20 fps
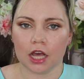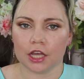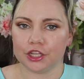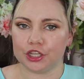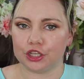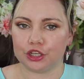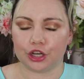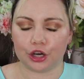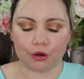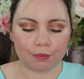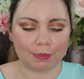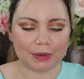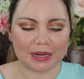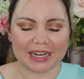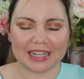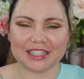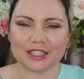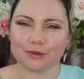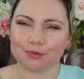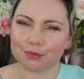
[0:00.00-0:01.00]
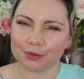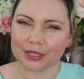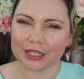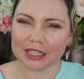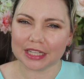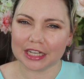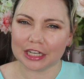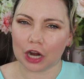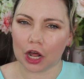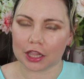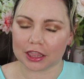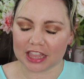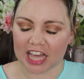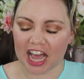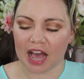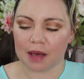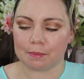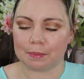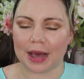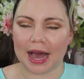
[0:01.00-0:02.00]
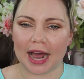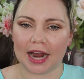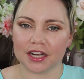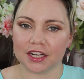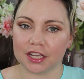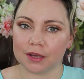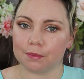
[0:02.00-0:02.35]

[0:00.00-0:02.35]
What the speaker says: You know, but it's really not that bad